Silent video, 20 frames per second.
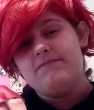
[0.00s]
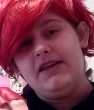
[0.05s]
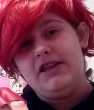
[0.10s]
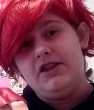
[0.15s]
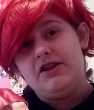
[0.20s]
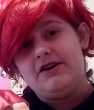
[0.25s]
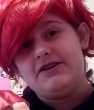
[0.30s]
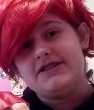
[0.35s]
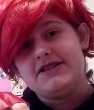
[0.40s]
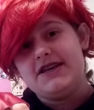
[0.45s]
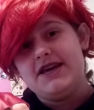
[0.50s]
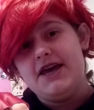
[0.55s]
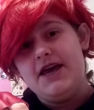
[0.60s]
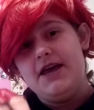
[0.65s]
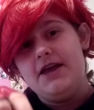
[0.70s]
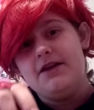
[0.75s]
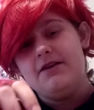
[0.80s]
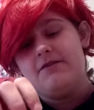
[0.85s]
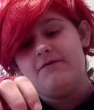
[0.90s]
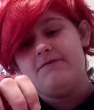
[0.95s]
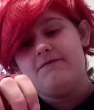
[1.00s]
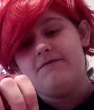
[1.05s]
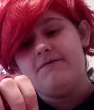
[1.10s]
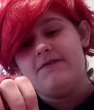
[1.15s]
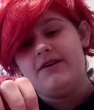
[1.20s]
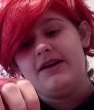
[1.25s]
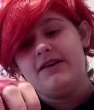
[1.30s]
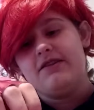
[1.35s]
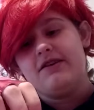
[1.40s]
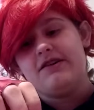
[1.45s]
I lost hair
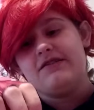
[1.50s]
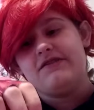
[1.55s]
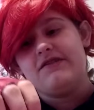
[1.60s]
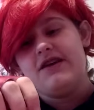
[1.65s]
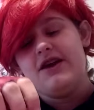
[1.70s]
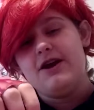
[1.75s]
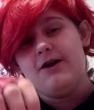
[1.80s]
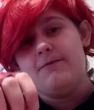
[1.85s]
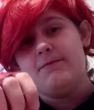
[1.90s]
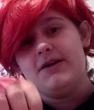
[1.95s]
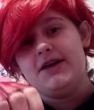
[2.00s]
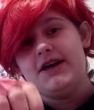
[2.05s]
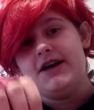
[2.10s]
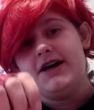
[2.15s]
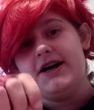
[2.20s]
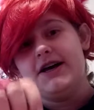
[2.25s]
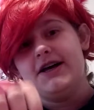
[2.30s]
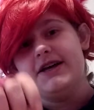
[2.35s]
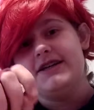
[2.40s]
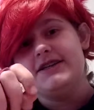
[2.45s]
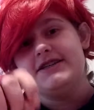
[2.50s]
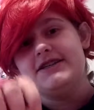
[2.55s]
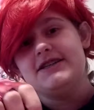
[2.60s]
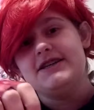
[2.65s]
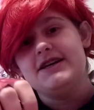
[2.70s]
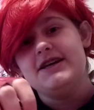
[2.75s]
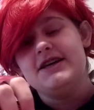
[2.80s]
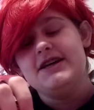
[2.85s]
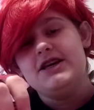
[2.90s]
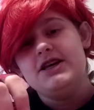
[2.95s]
I lost hair because